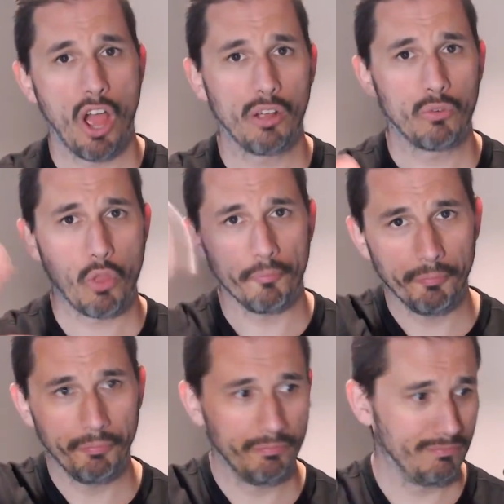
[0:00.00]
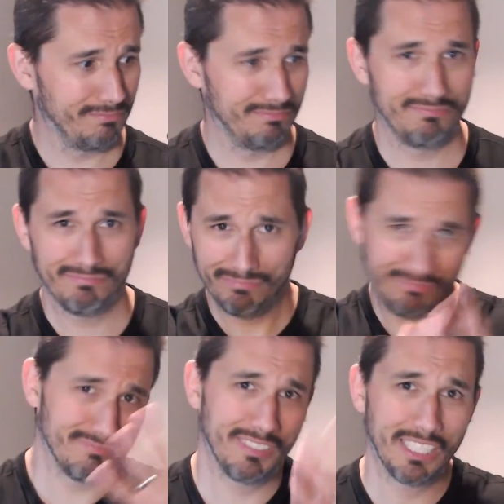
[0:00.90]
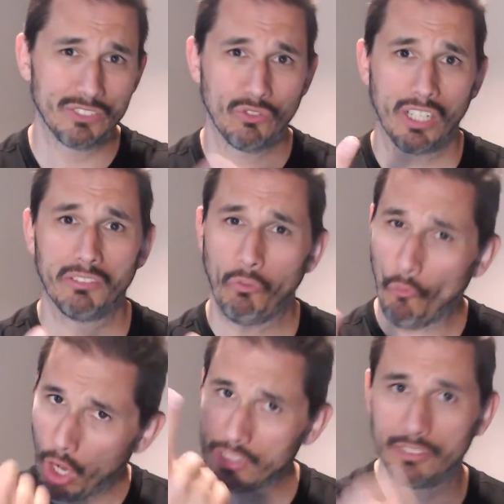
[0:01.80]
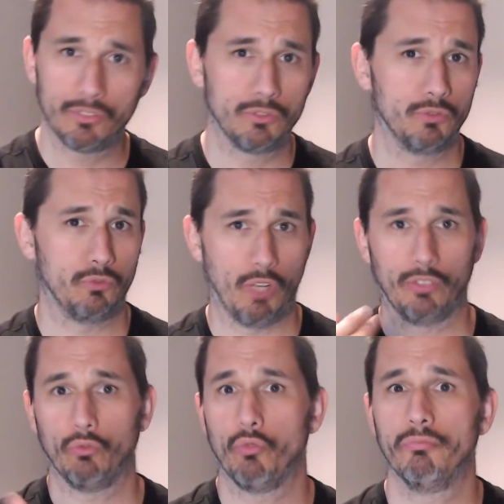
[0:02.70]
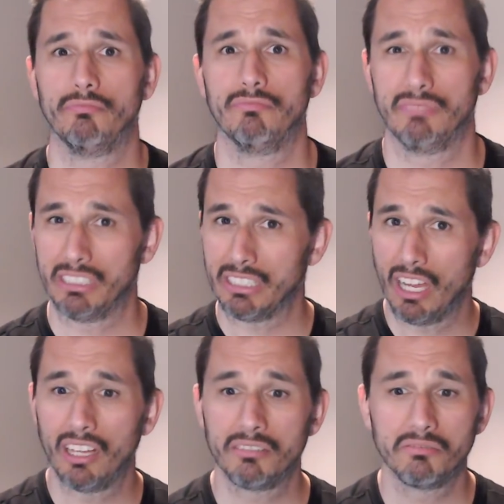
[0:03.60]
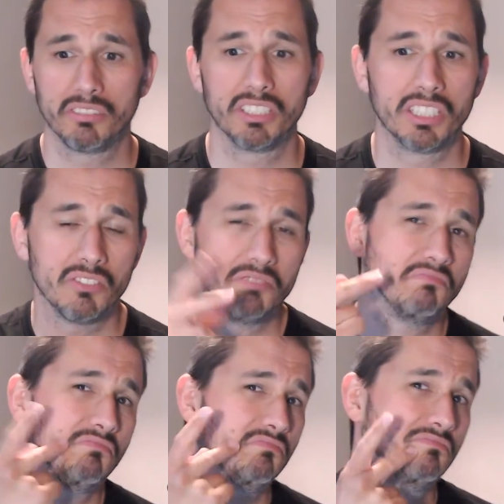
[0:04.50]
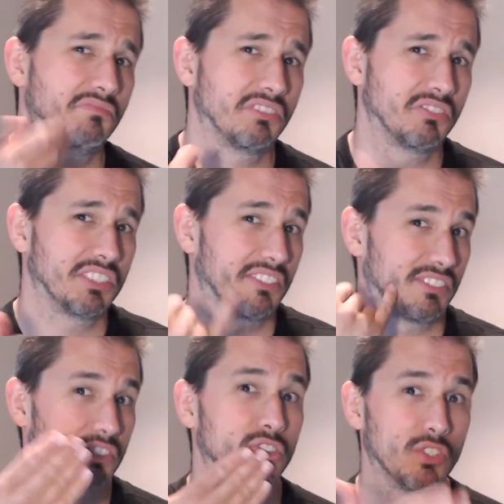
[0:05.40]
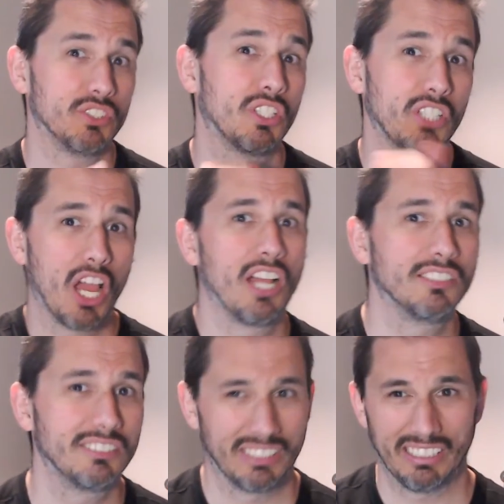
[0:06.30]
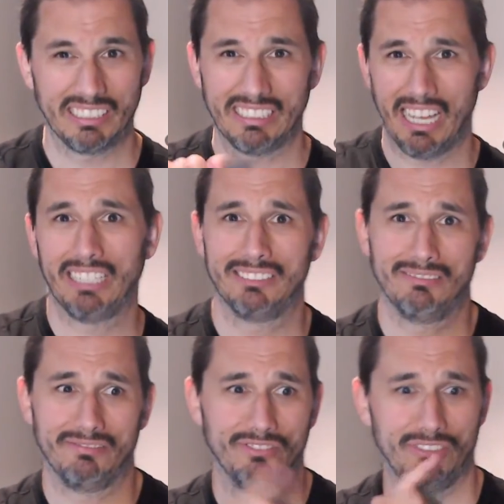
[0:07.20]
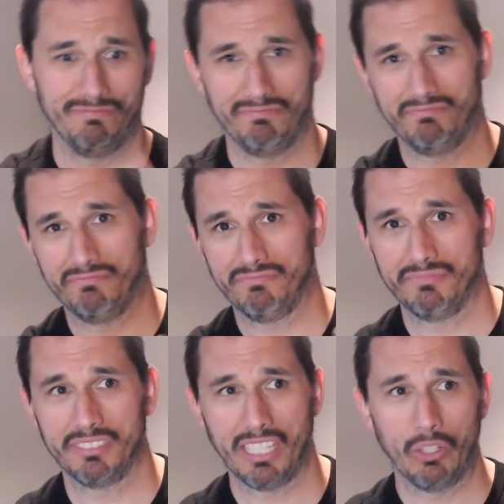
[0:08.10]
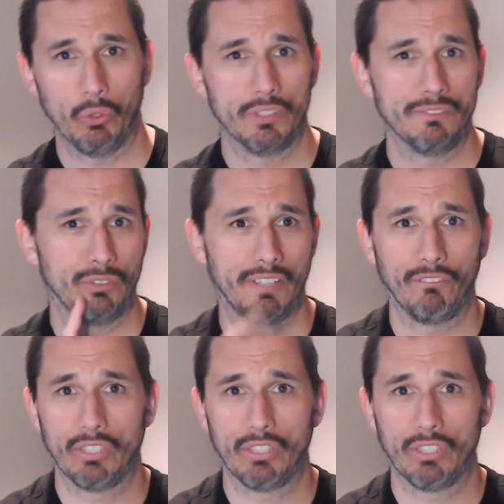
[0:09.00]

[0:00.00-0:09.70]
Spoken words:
And then once the humidity is high enough, I want that sensor to be hooked up to my fan to turn off to lower the humidity. That's how I'm going to test it to see if this works or not.